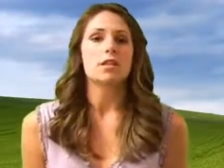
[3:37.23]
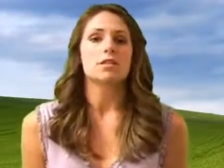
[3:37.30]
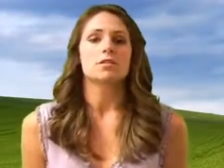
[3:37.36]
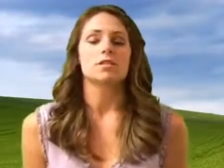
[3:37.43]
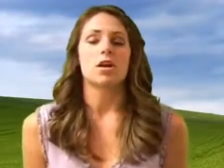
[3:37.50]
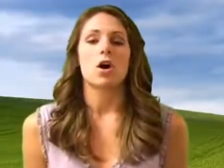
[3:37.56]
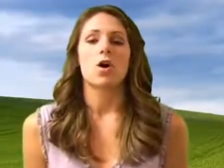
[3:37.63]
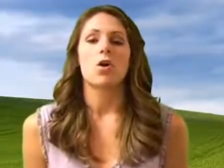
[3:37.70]

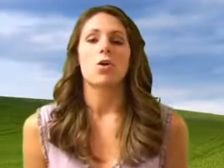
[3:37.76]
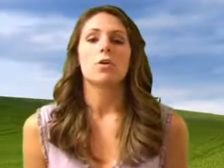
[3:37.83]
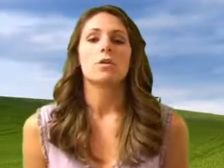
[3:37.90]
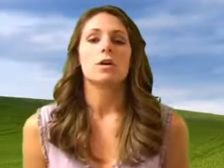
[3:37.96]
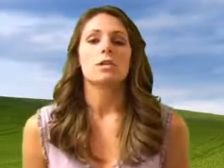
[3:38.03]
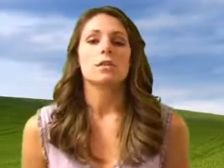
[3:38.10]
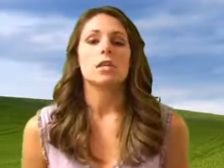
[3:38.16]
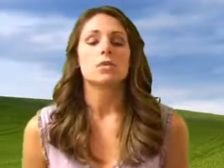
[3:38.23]
So
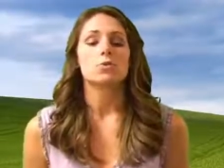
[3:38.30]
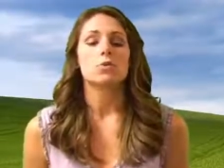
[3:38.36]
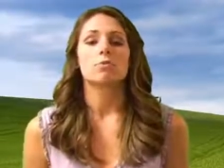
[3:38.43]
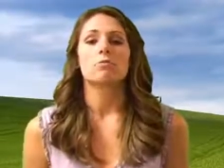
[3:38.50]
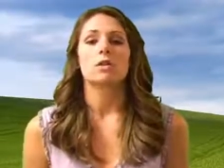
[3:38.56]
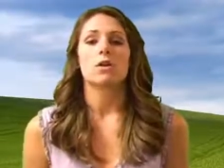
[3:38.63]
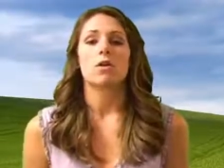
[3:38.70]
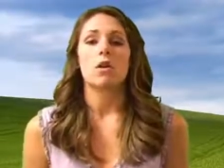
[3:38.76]
these would
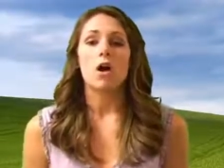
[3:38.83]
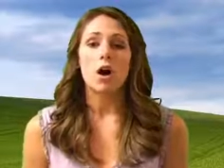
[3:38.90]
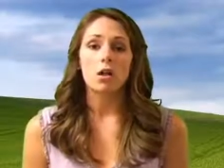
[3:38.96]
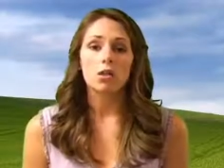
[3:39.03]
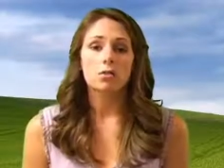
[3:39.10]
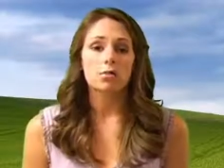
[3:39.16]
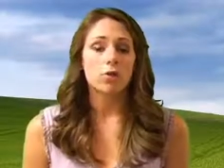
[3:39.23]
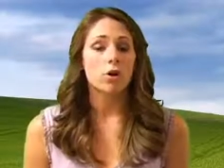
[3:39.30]
be your
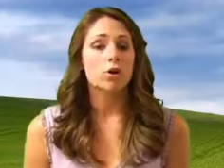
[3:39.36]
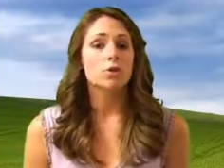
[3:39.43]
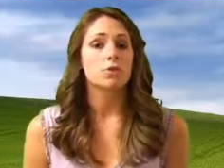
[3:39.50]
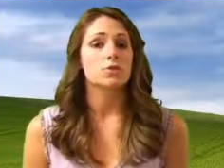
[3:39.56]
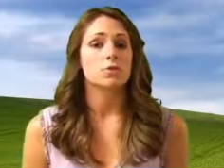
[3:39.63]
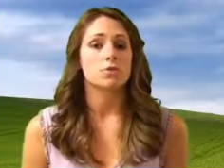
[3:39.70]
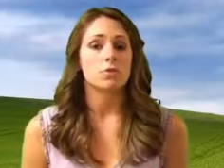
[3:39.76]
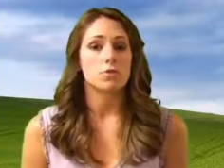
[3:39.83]
olive oils,
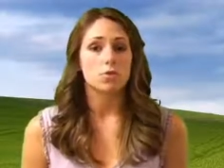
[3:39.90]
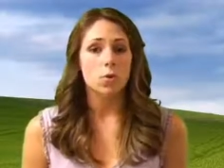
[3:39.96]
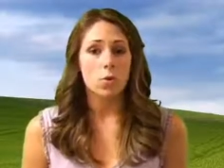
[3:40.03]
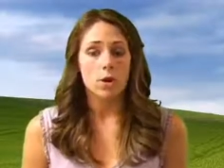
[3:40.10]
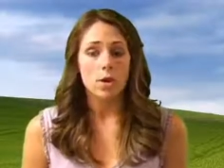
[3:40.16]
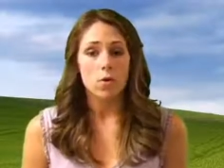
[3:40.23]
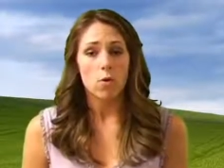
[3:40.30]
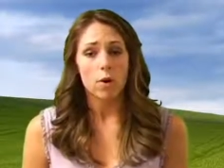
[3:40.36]
your
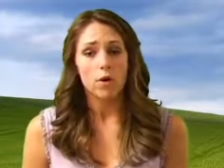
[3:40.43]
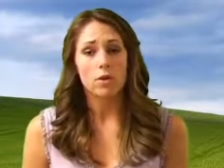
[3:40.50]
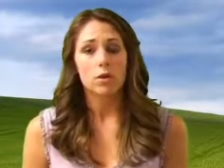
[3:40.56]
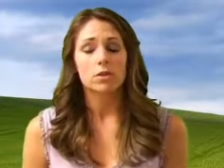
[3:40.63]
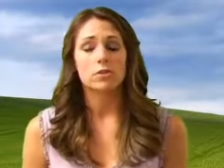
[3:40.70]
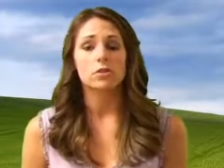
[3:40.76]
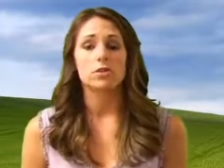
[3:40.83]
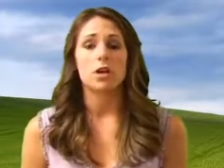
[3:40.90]
soy
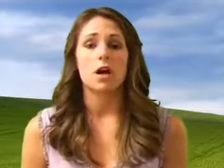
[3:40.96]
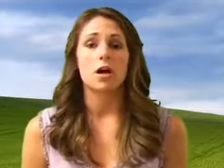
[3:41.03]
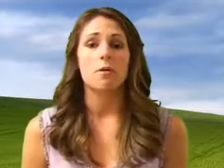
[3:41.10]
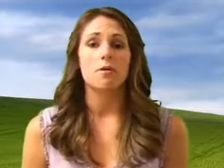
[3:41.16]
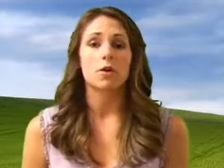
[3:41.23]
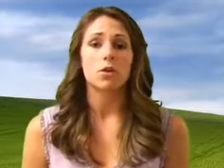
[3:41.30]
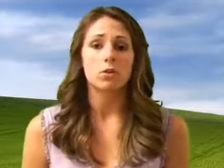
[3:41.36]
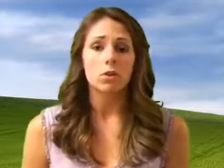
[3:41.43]
oils,
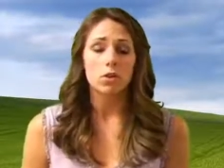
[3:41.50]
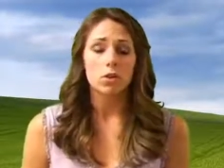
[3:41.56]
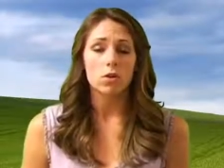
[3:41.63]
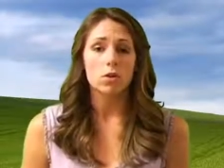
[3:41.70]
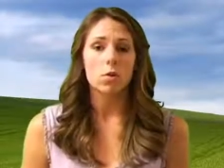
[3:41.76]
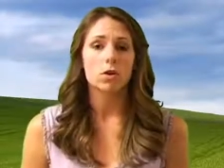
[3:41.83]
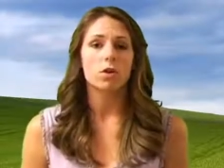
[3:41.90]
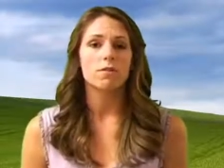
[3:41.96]
canola
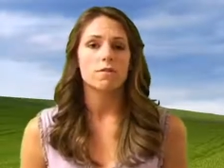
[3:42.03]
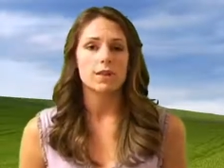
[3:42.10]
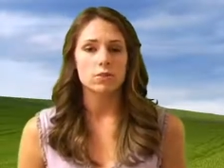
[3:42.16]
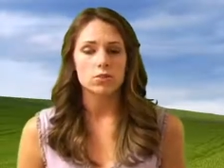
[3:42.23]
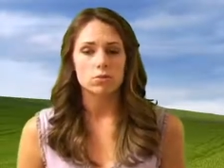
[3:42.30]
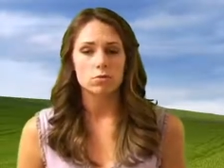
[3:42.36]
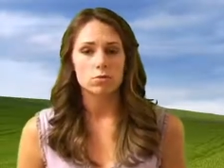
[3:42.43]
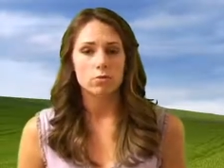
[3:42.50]
oil,
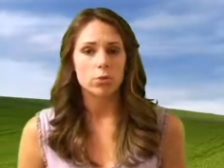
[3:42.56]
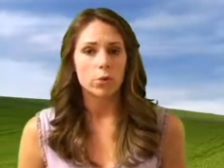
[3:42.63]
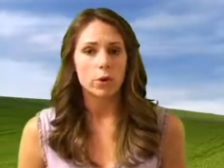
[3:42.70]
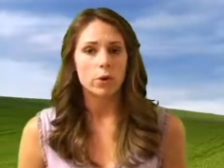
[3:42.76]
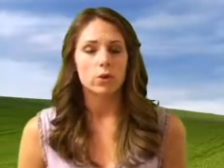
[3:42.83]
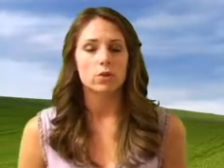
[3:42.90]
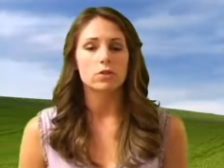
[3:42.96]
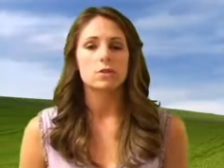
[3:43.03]
vegetable
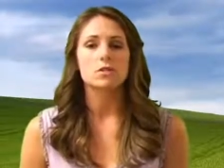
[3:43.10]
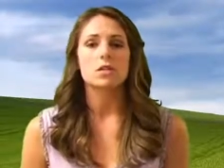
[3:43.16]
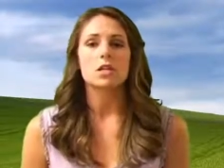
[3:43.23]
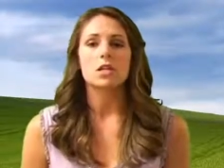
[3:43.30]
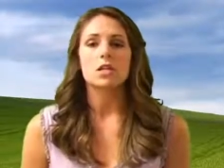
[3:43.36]
oils,